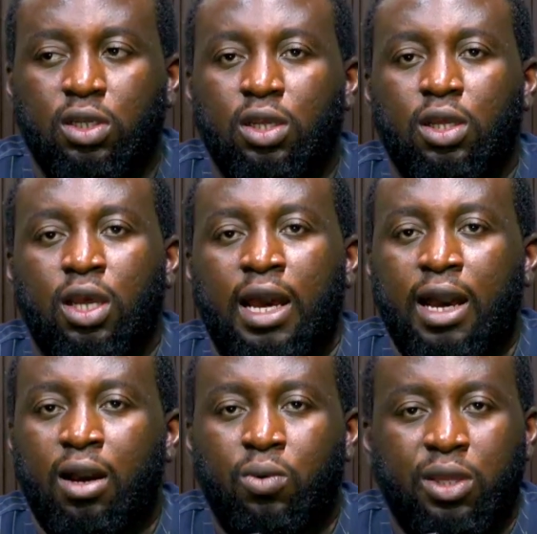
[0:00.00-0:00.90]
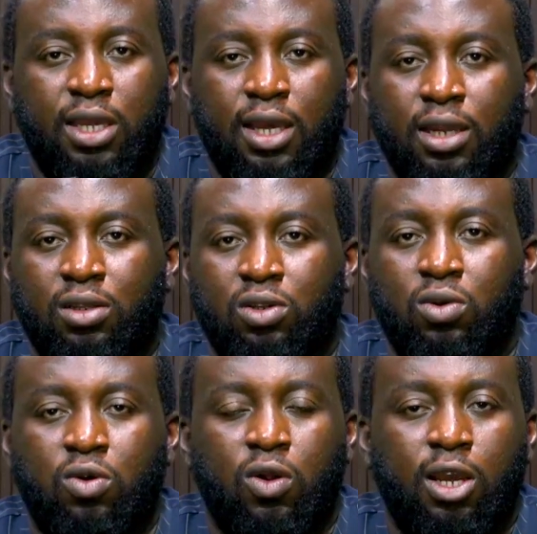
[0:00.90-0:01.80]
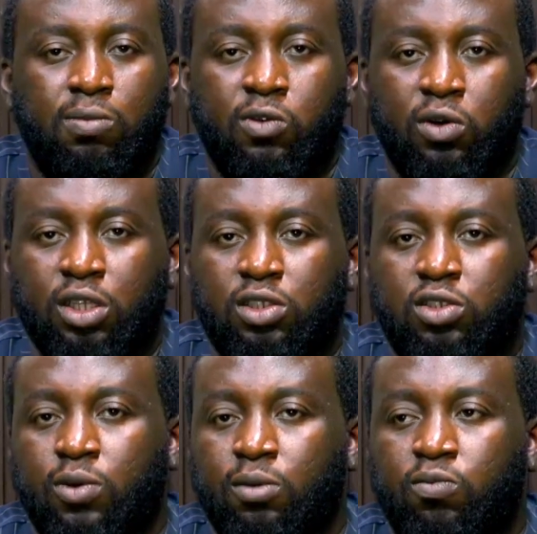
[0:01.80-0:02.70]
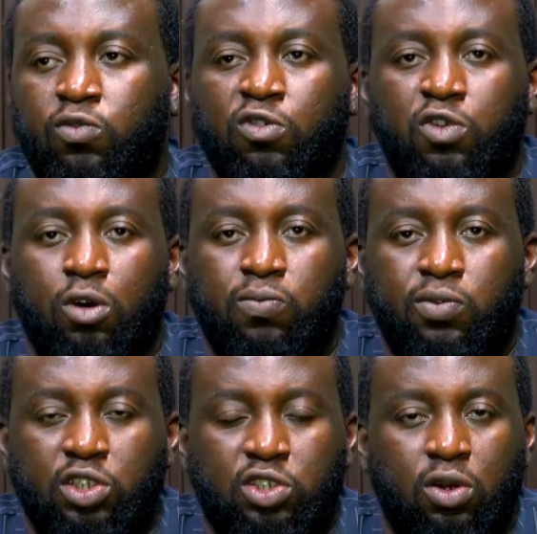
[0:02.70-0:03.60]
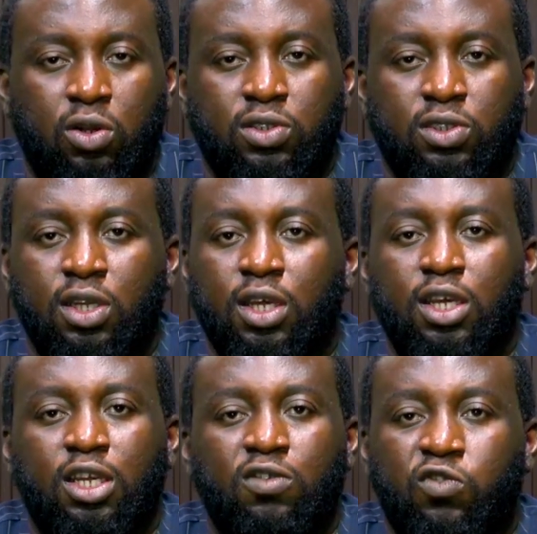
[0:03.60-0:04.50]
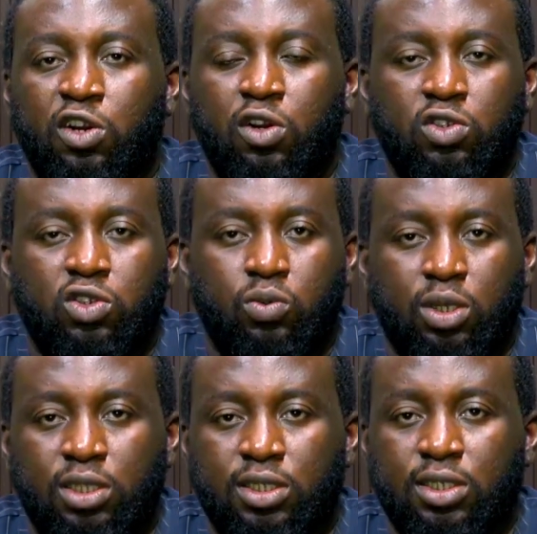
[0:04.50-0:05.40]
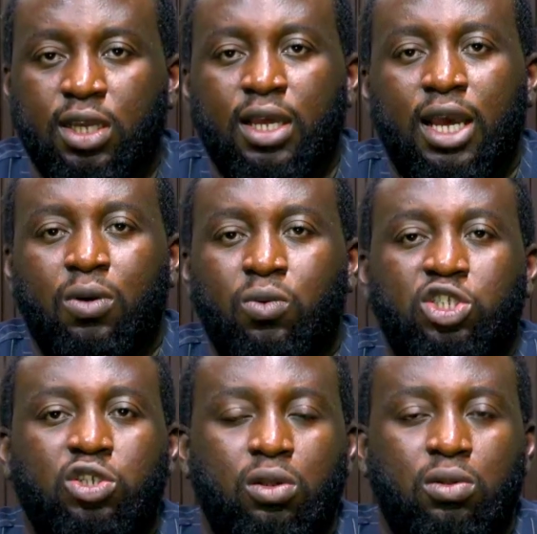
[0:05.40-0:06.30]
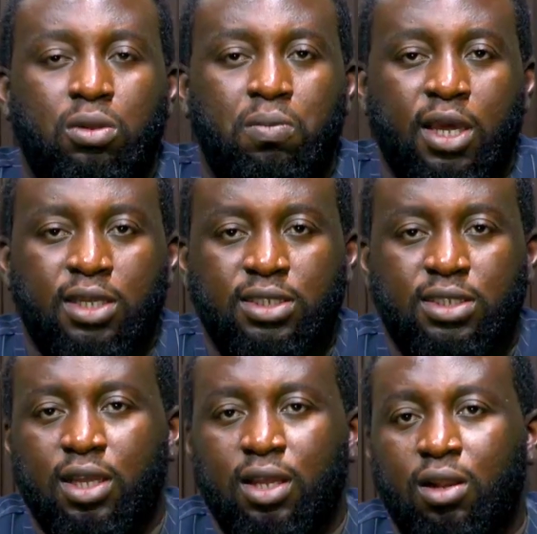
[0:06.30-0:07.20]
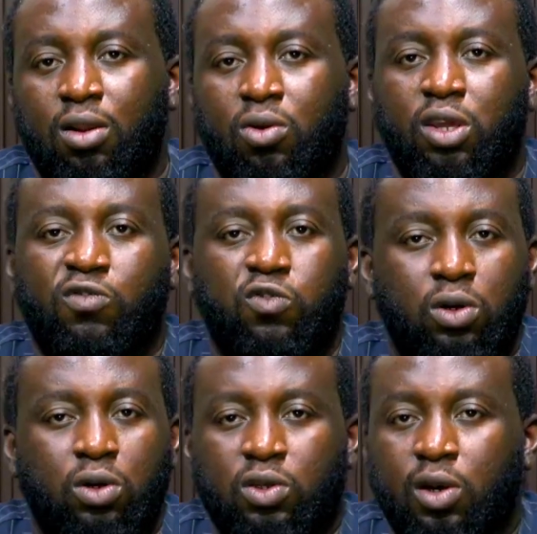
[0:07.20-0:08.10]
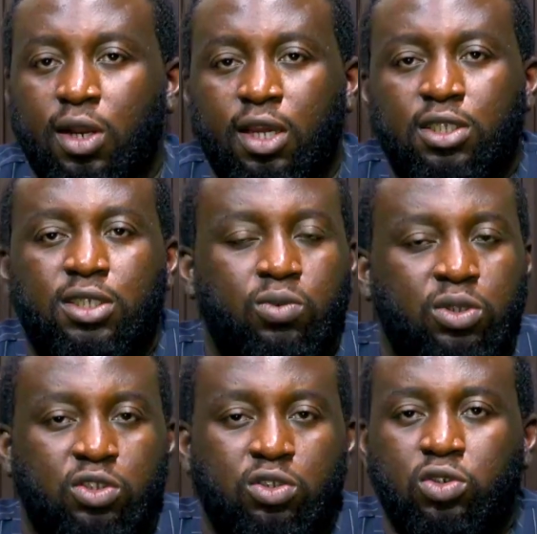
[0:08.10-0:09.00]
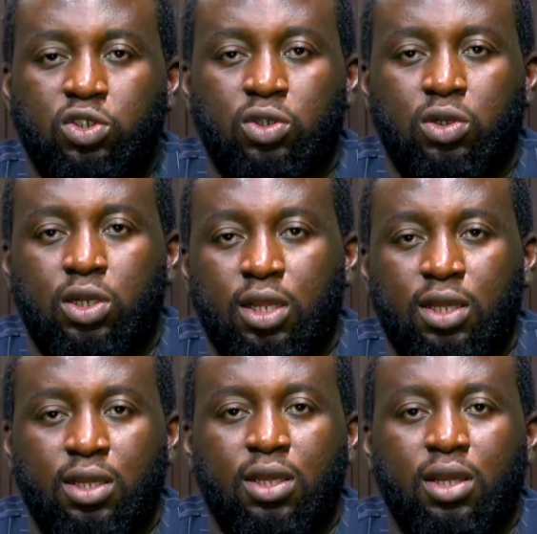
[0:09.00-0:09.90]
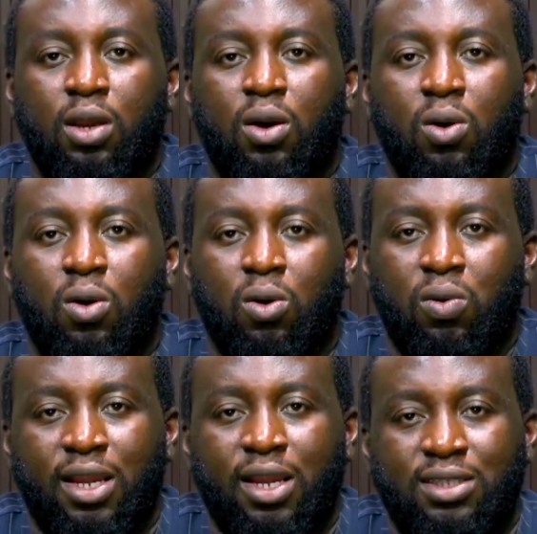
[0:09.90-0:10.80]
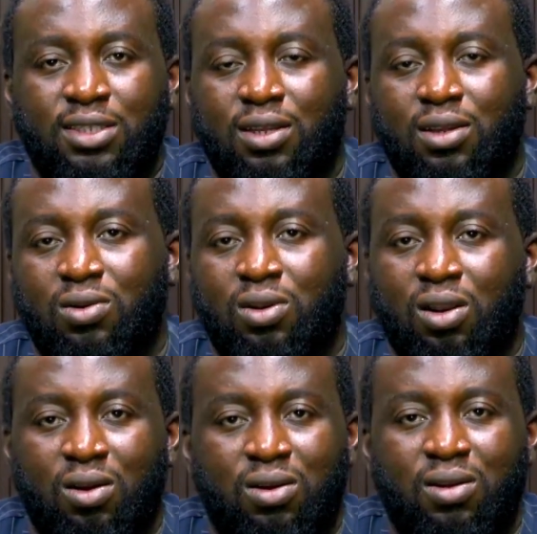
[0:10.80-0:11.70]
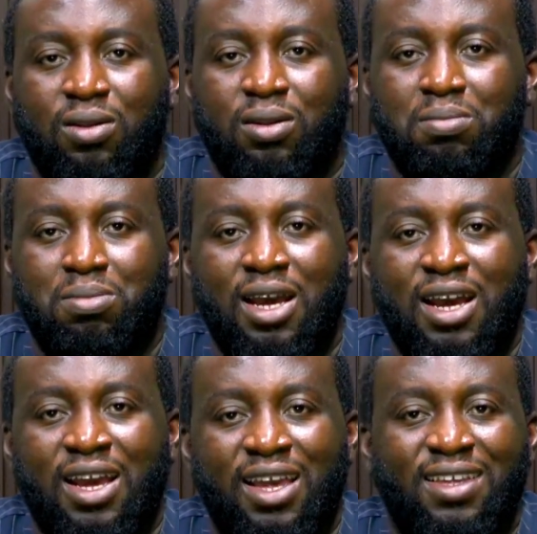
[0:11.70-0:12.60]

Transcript: how we can, collaborate to improve your operations in various ways. I wish you all the best. Looking forward to connecting with you shortly. All right. Good luck. Bye.